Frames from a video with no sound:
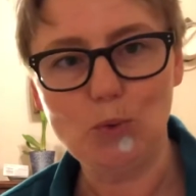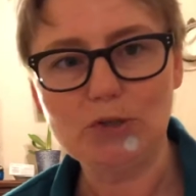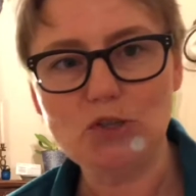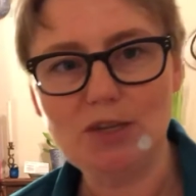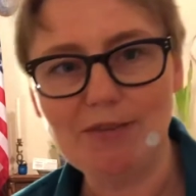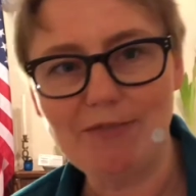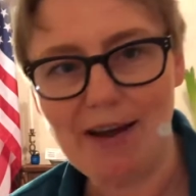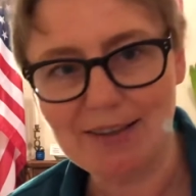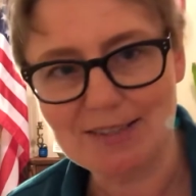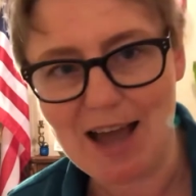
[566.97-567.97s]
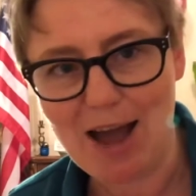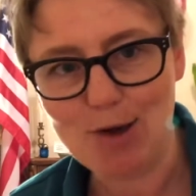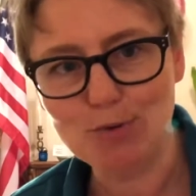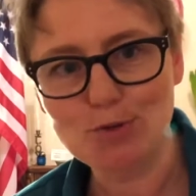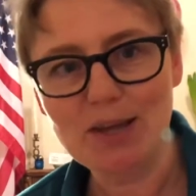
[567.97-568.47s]
when she finds
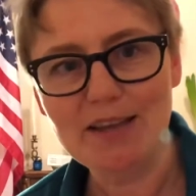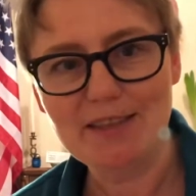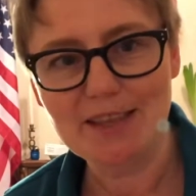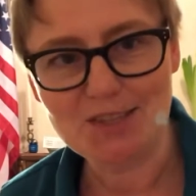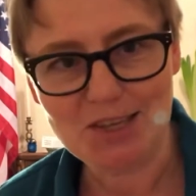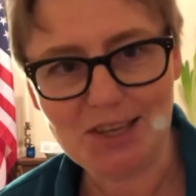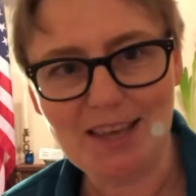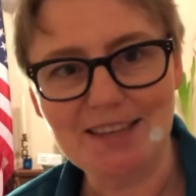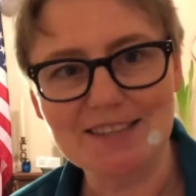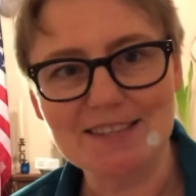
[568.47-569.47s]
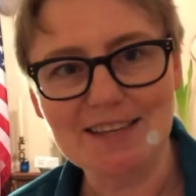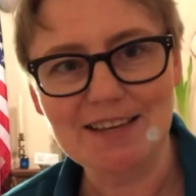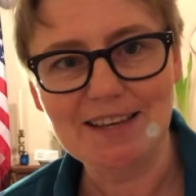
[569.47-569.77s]
out that he is